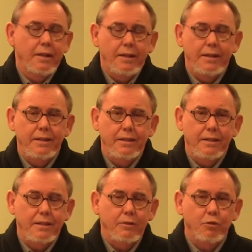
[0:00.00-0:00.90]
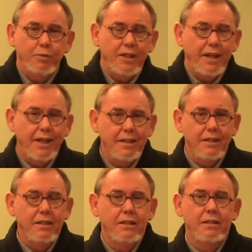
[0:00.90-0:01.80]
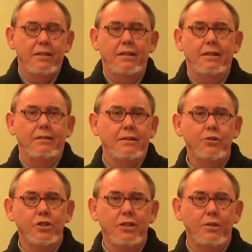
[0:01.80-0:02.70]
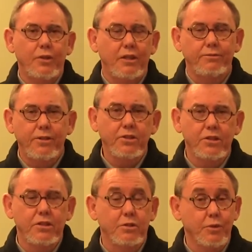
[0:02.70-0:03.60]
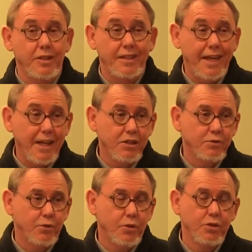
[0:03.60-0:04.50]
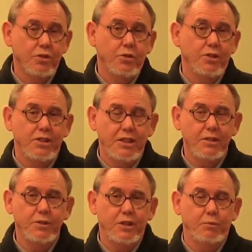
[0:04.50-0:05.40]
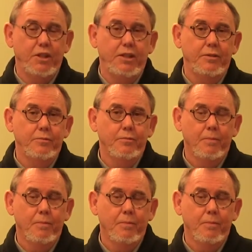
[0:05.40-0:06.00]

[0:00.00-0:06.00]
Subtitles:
and it would be headed, usually the way they function is with a task force or a steering committee.